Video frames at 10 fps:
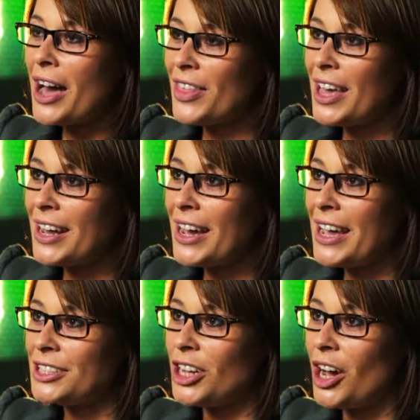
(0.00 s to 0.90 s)
At the
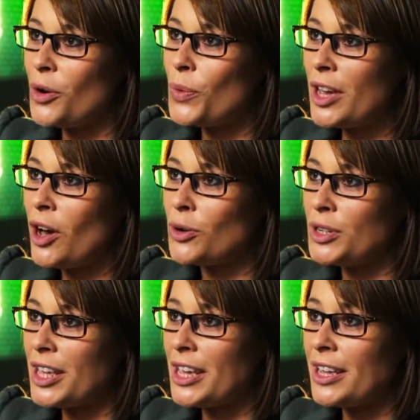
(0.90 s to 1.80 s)
NIHR, we
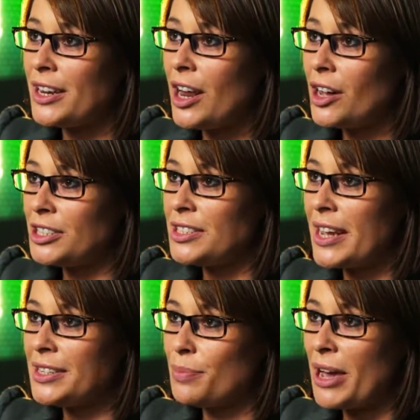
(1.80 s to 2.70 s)
hold the largest
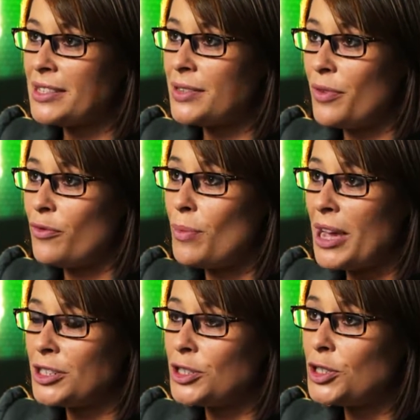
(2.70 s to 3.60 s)
database of
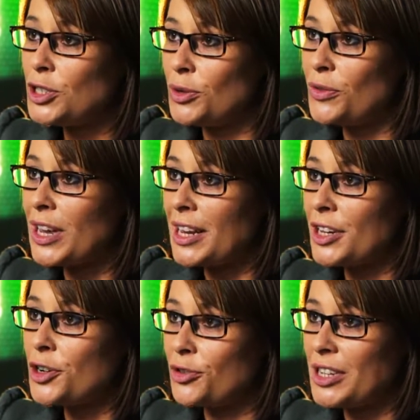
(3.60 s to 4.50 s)
information to do with
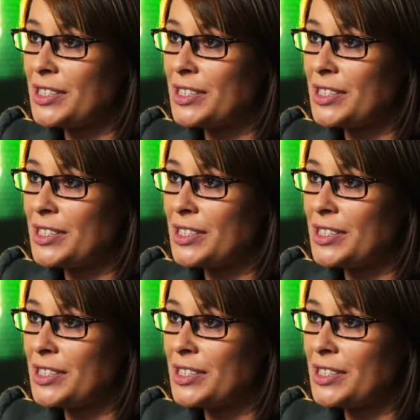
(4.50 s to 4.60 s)
clinical